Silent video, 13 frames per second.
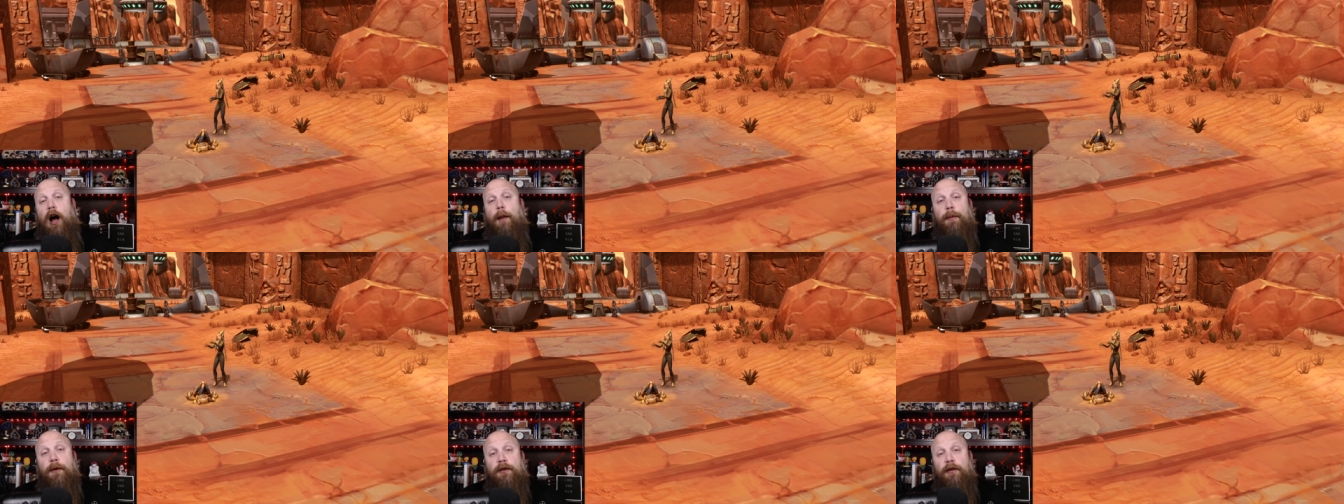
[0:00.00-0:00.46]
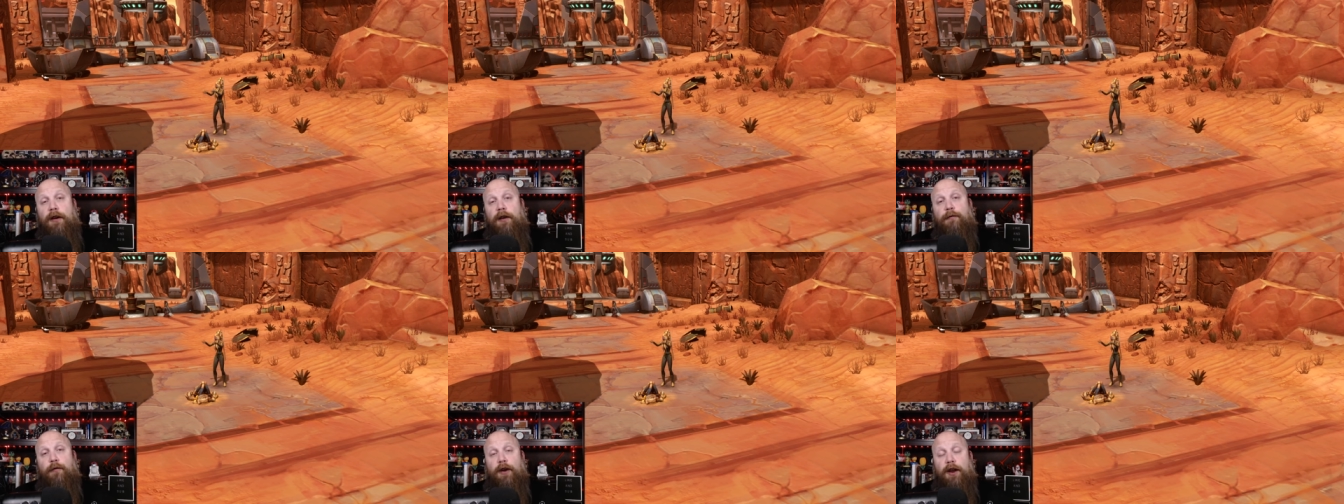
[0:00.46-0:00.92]
opportunity
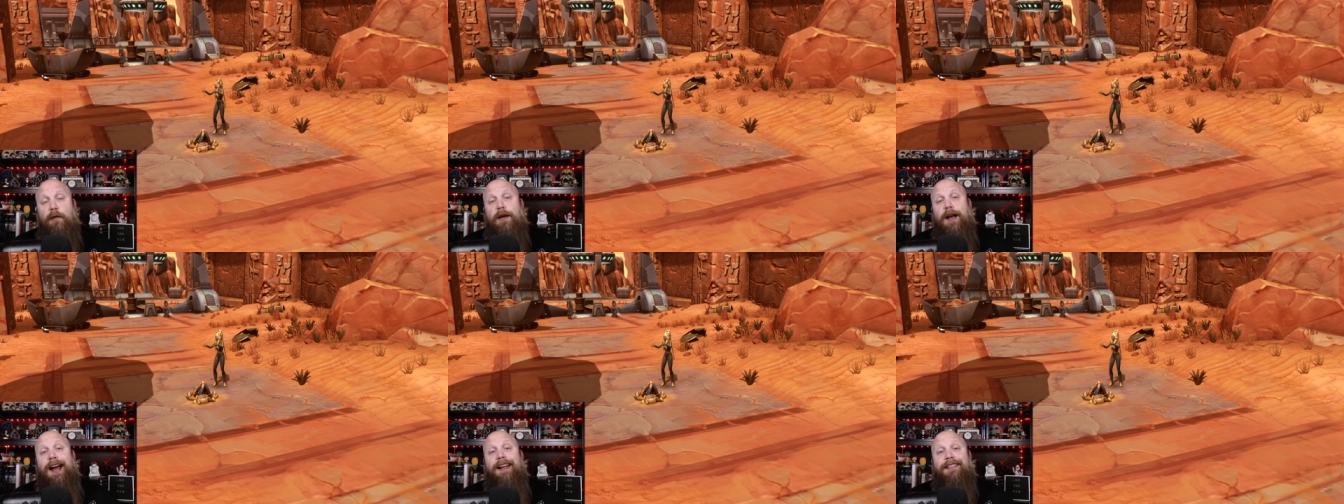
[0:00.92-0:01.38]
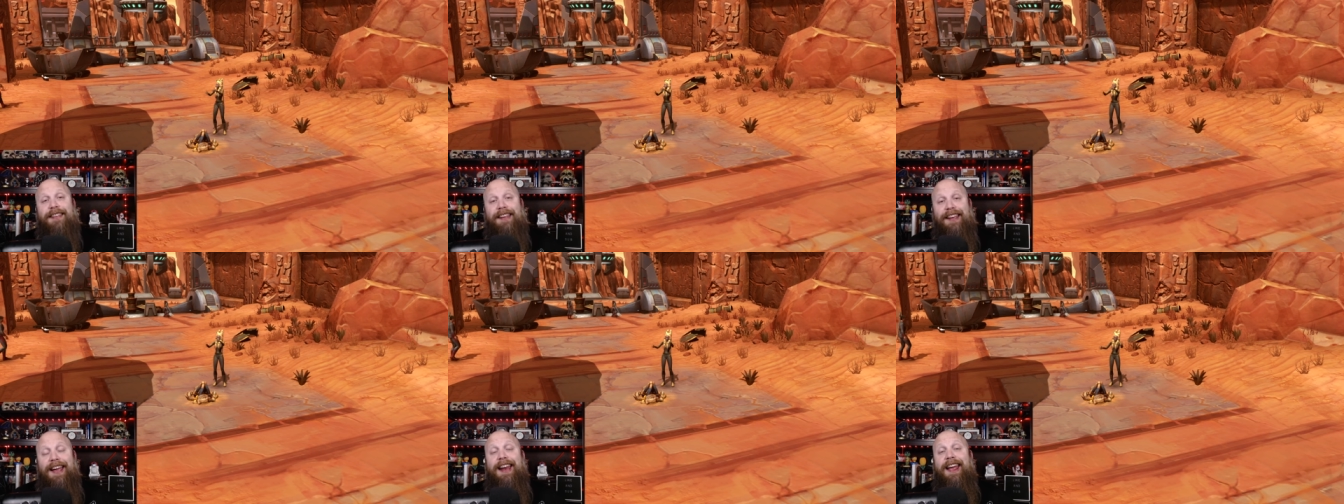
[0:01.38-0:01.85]
for you guys to
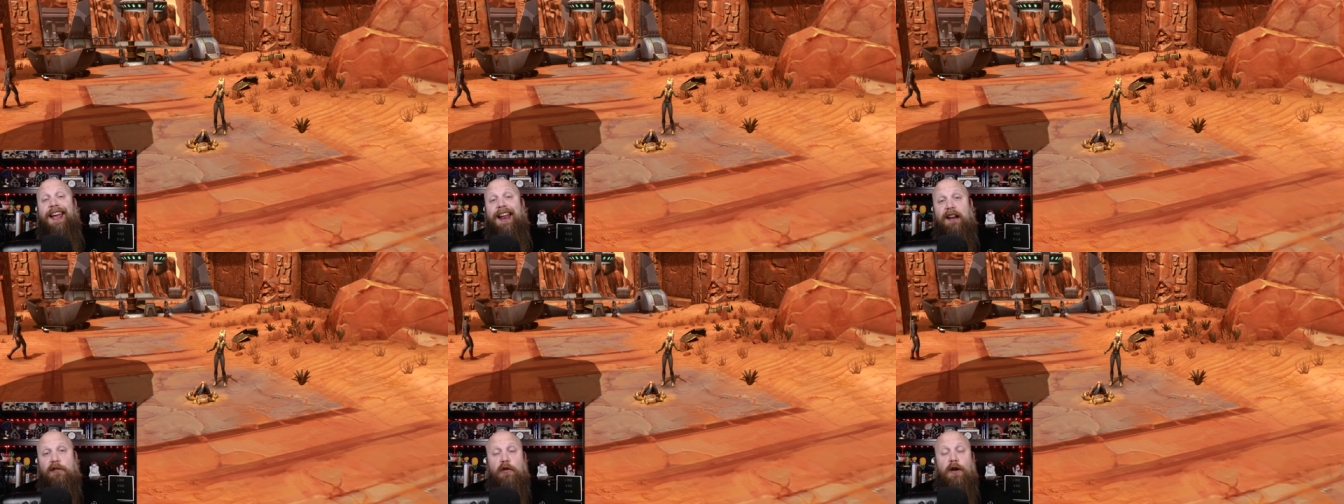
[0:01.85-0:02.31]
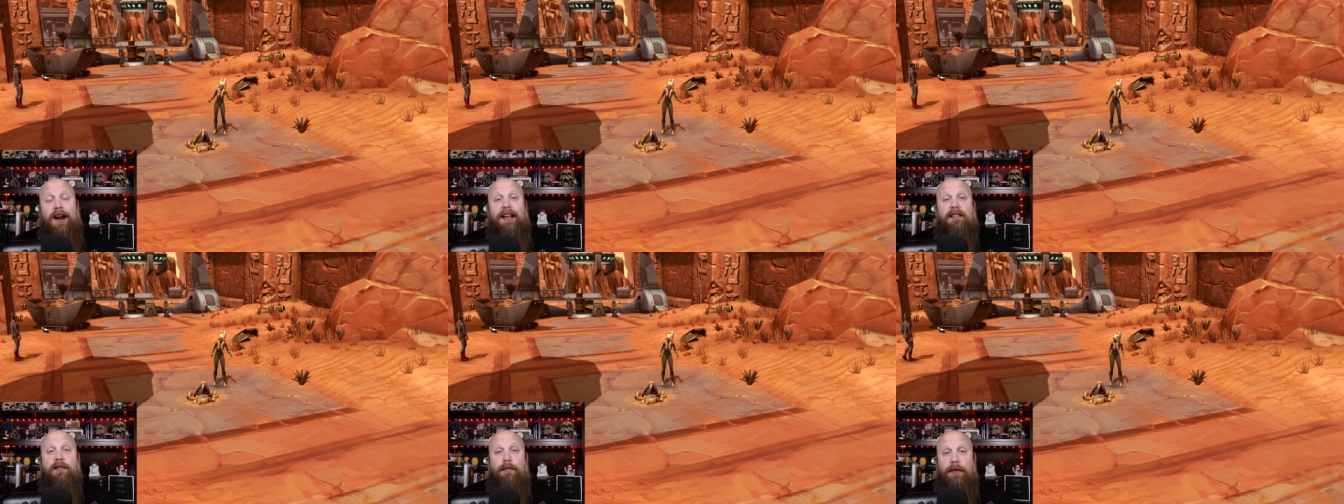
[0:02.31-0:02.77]
get in and try to
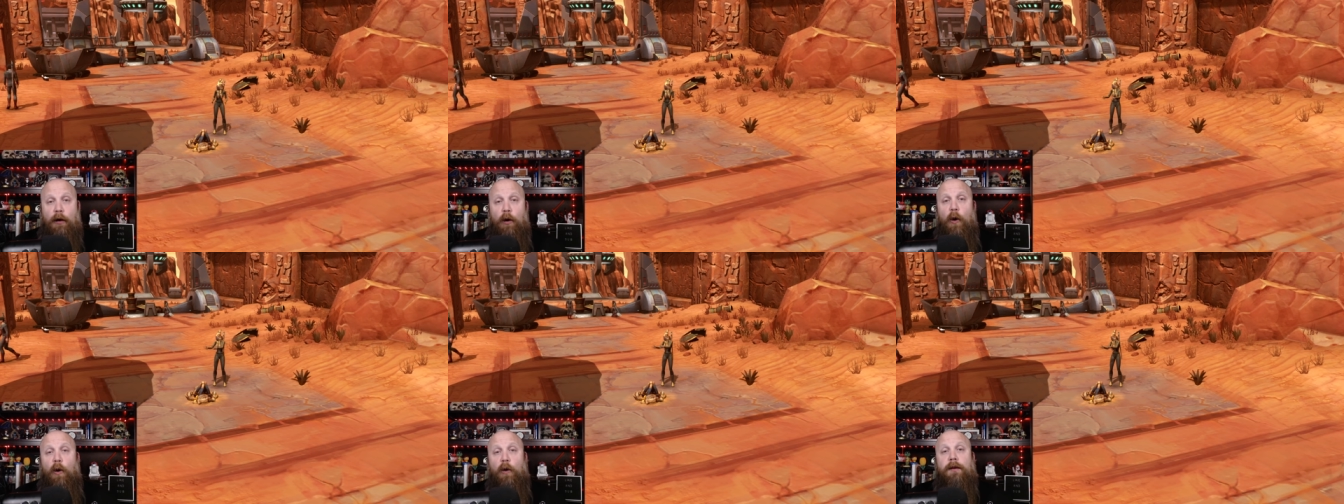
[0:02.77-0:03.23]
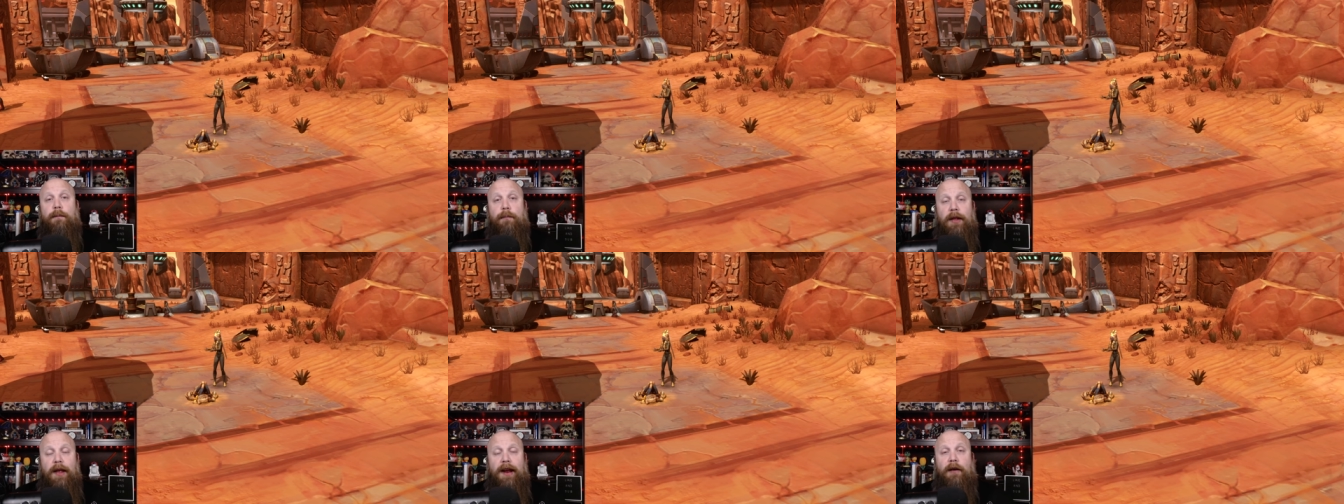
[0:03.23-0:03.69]
get some of the old
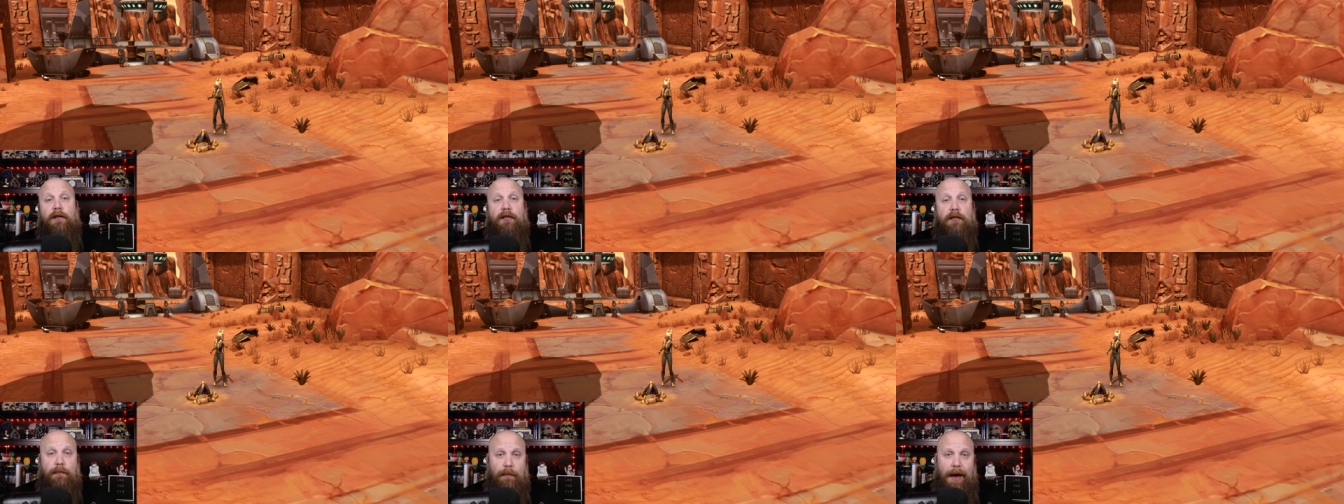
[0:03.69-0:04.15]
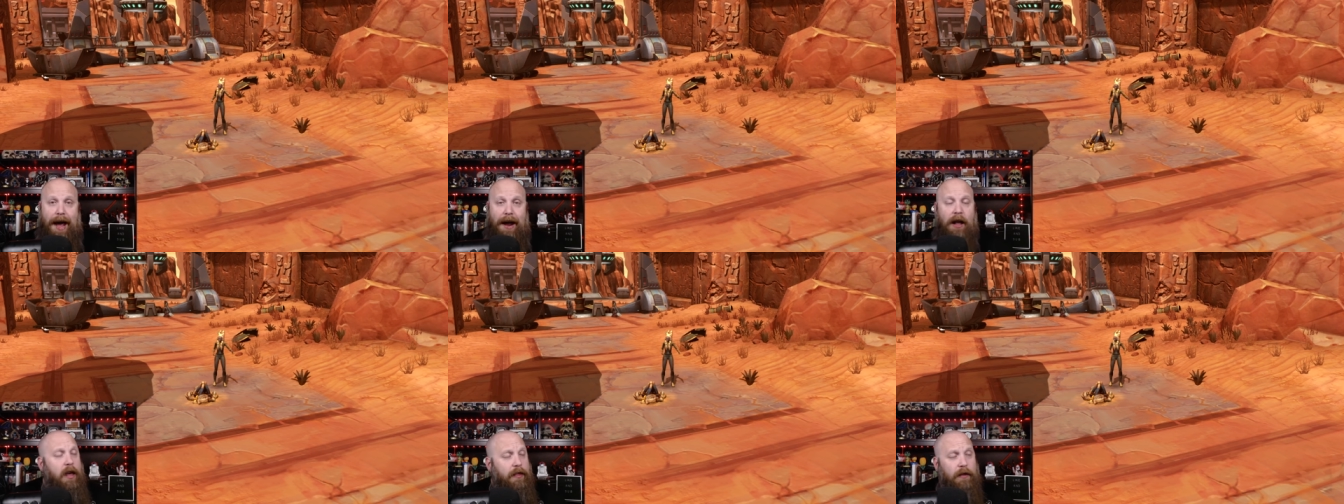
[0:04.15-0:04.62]
players back.